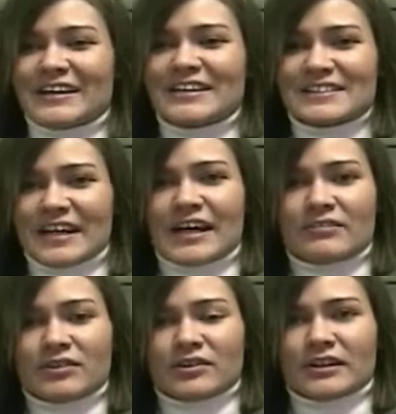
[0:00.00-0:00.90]
Yes, I
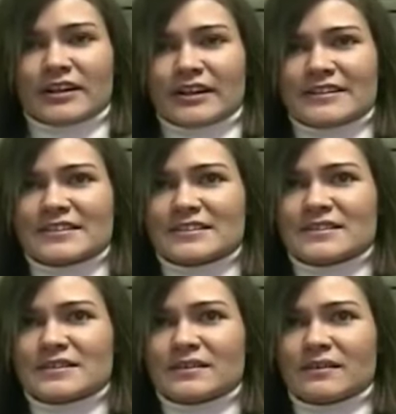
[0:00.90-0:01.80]
have learned in class.
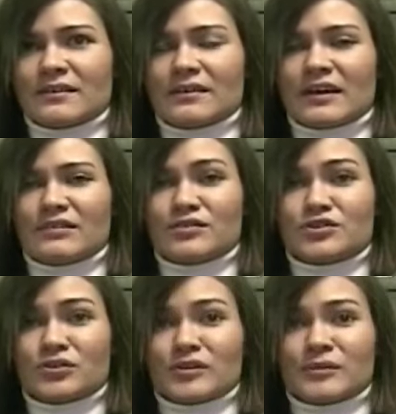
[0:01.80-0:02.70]
I've
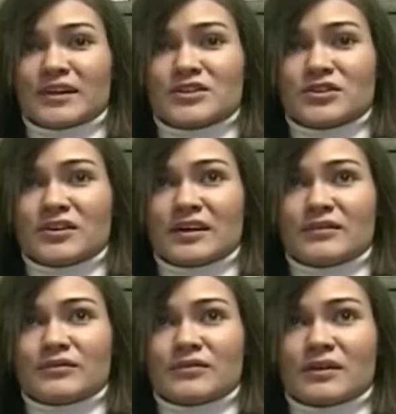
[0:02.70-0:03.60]
enjoyed it because you
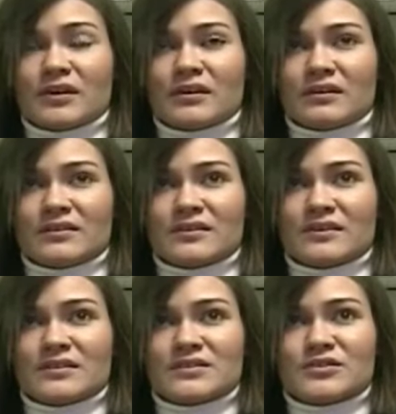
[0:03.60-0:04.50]
gave
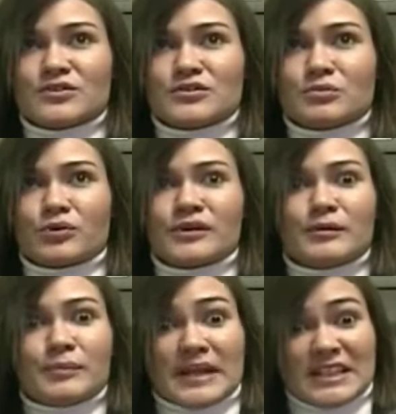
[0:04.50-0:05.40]
the students more
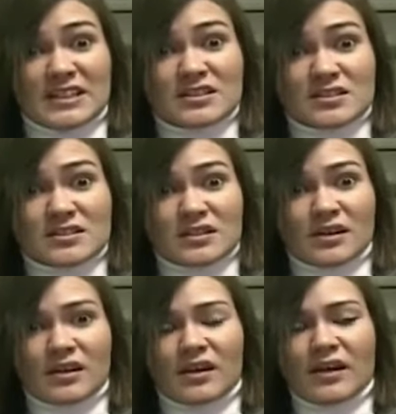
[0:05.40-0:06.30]
independence
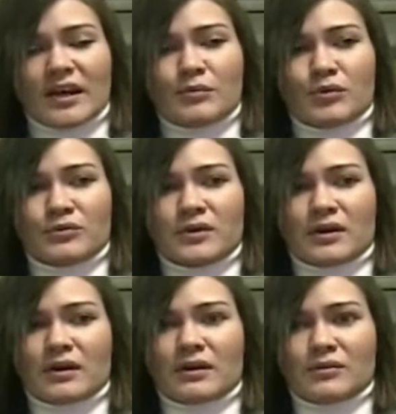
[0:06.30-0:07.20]
and more
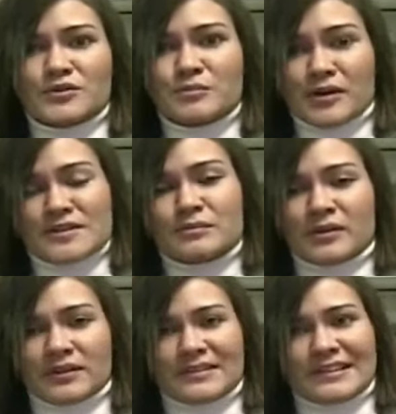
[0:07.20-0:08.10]

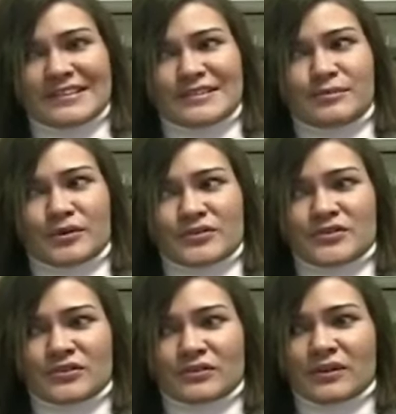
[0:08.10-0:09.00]
responsibility, as
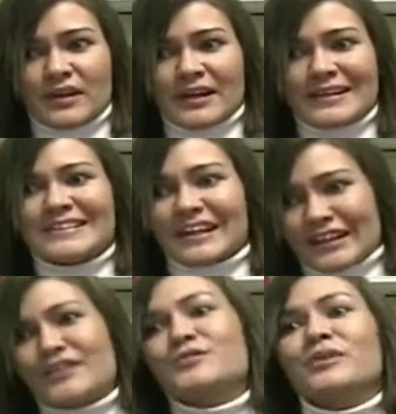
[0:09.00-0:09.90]
opposed to
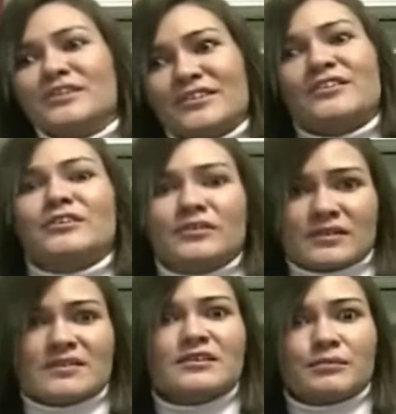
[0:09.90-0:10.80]
telling us what to do
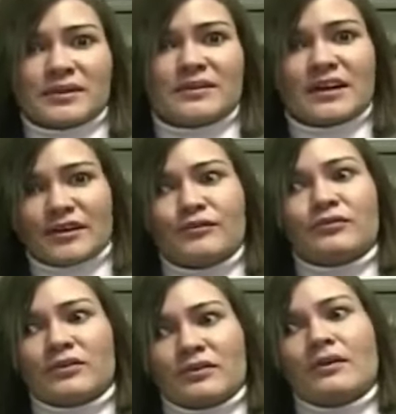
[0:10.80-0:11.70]
and stuff, but kind of